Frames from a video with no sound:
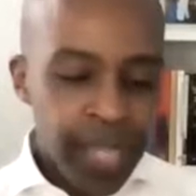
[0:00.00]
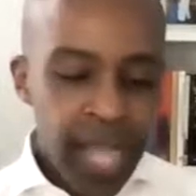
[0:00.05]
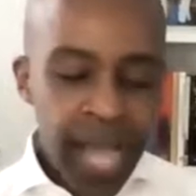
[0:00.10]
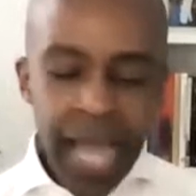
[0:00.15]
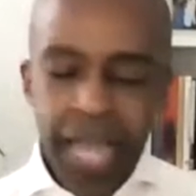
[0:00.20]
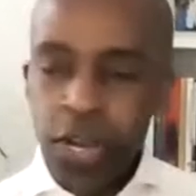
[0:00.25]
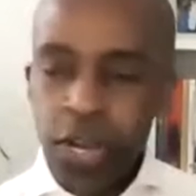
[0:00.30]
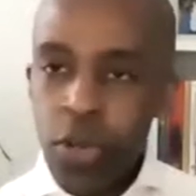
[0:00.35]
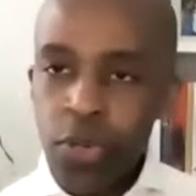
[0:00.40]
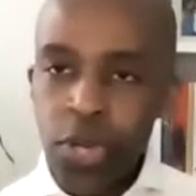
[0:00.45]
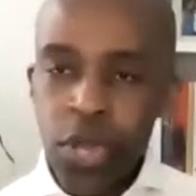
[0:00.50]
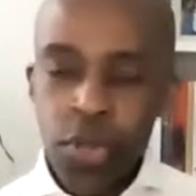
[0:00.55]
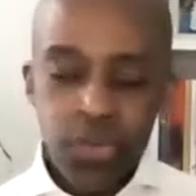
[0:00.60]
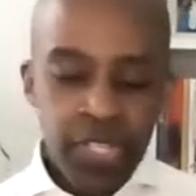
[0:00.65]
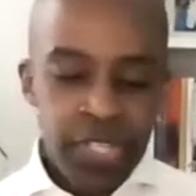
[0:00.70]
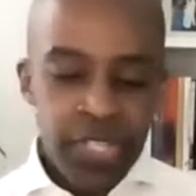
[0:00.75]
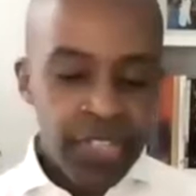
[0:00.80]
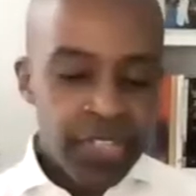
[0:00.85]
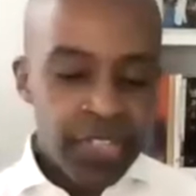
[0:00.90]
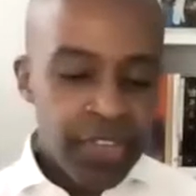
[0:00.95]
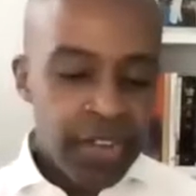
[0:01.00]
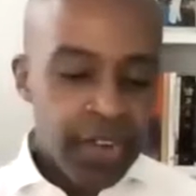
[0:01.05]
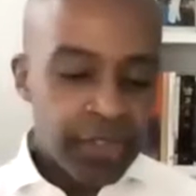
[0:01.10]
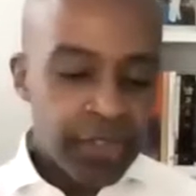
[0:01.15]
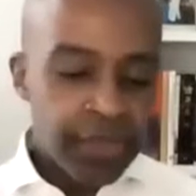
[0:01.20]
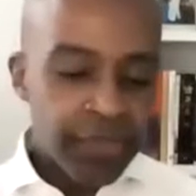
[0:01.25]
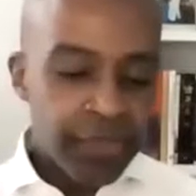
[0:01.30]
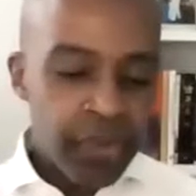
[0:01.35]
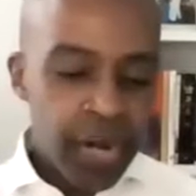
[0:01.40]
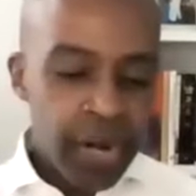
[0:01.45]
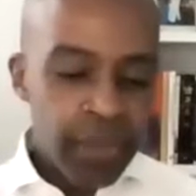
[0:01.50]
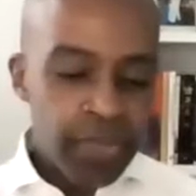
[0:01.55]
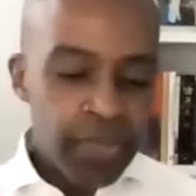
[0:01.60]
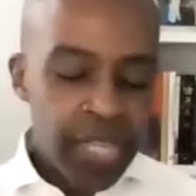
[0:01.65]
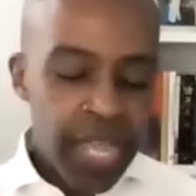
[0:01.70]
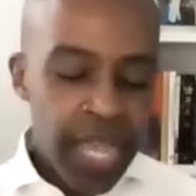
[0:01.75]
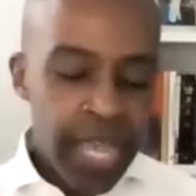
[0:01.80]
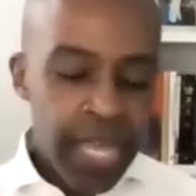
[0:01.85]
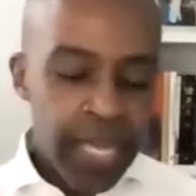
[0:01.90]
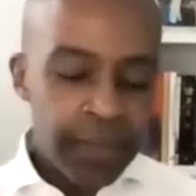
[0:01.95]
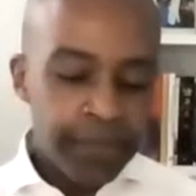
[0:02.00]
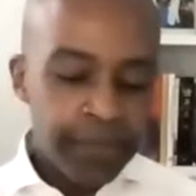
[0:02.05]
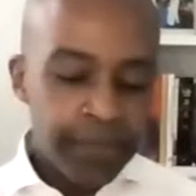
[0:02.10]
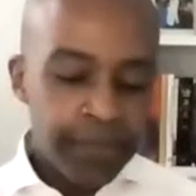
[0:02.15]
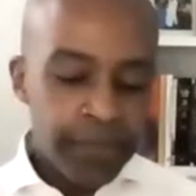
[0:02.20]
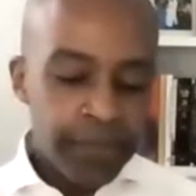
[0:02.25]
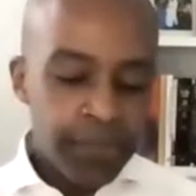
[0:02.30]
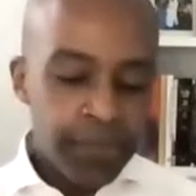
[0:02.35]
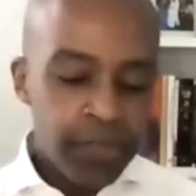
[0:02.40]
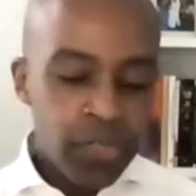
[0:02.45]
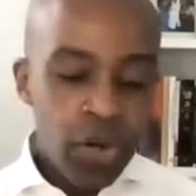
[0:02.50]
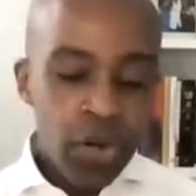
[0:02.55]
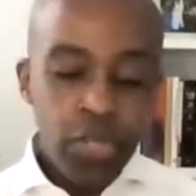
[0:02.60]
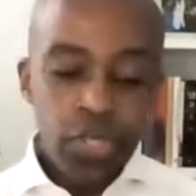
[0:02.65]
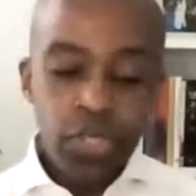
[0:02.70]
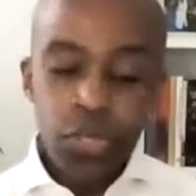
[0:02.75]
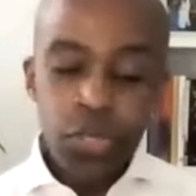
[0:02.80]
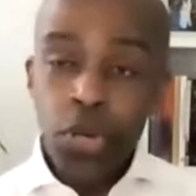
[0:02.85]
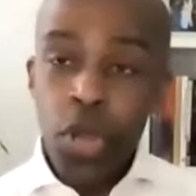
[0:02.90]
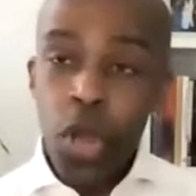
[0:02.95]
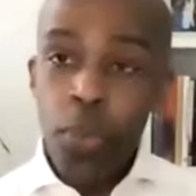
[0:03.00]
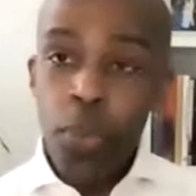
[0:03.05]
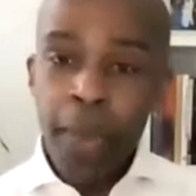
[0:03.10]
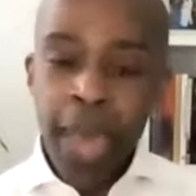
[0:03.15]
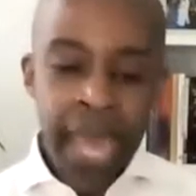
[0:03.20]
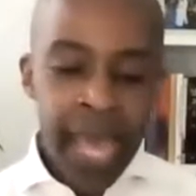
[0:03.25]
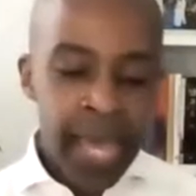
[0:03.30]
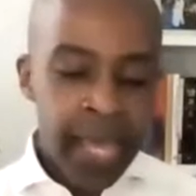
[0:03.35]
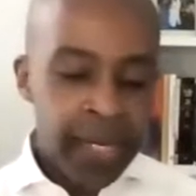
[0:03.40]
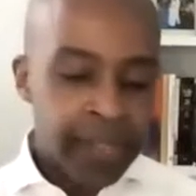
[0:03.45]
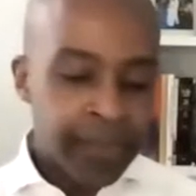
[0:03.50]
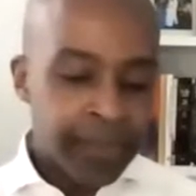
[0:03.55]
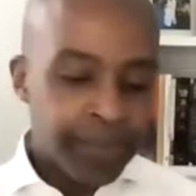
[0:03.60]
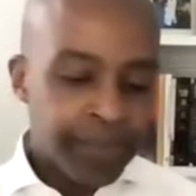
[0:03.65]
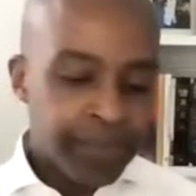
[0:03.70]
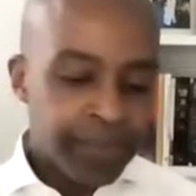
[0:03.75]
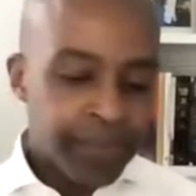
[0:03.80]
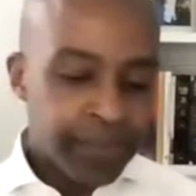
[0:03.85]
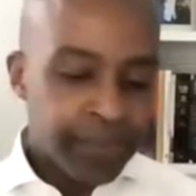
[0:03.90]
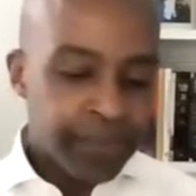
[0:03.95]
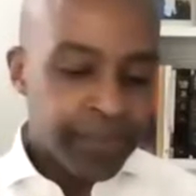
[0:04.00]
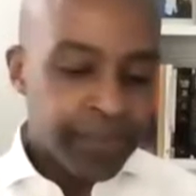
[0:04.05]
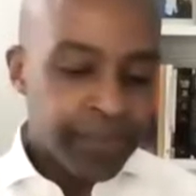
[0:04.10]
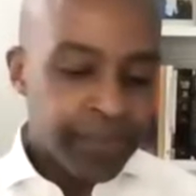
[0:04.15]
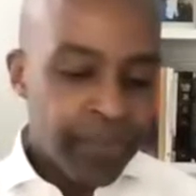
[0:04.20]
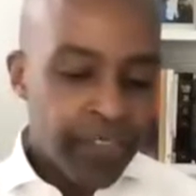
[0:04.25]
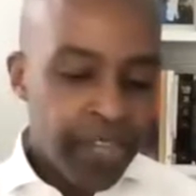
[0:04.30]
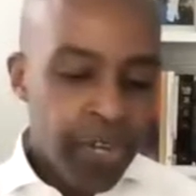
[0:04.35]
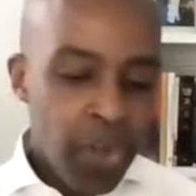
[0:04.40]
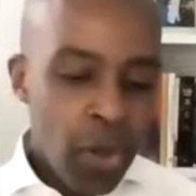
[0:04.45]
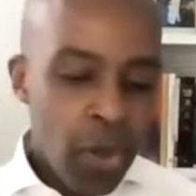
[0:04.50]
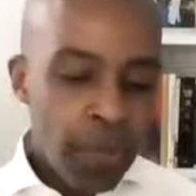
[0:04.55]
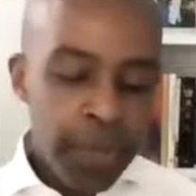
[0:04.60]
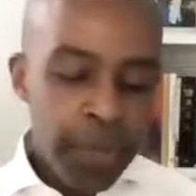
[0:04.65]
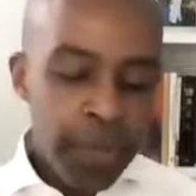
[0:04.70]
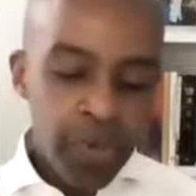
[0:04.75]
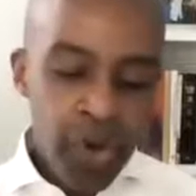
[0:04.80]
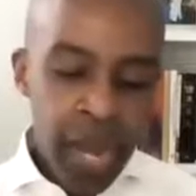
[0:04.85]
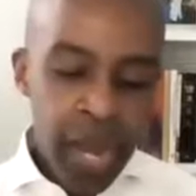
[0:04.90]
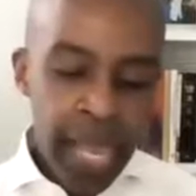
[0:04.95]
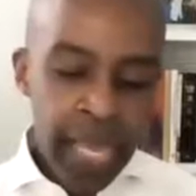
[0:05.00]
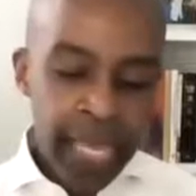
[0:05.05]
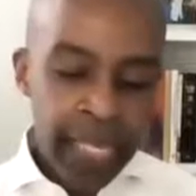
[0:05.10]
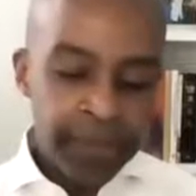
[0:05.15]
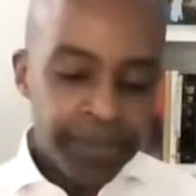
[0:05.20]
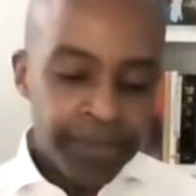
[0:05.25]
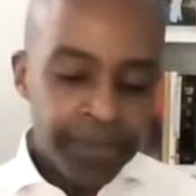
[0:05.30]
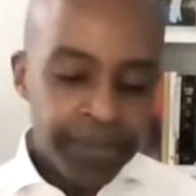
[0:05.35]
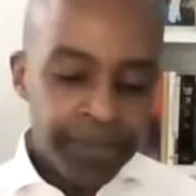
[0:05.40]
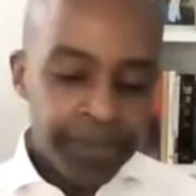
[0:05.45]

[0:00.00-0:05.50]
I don't know, sister, what I'm saying, nor do no man if he don't be praying.